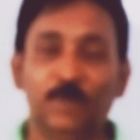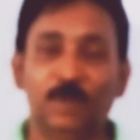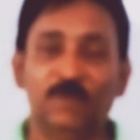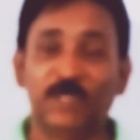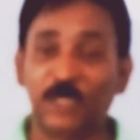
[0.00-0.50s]

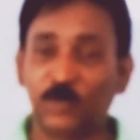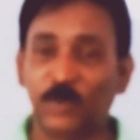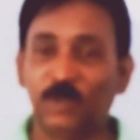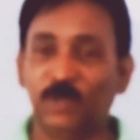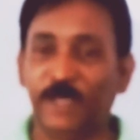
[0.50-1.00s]
with respect
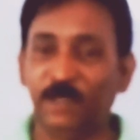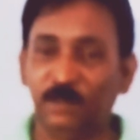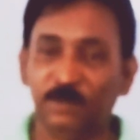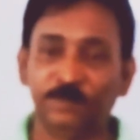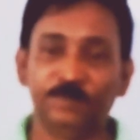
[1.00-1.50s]
to their
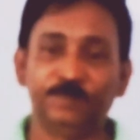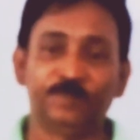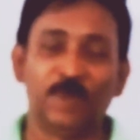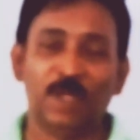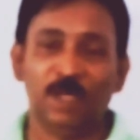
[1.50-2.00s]

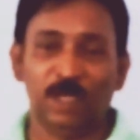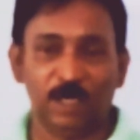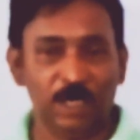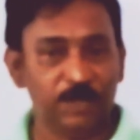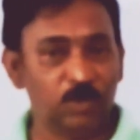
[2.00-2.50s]

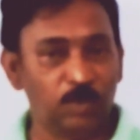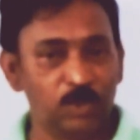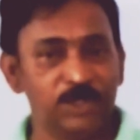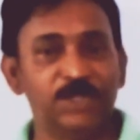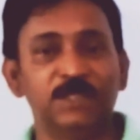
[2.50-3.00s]
relative
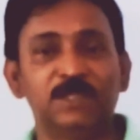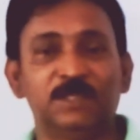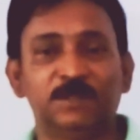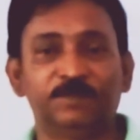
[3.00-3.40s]
positions,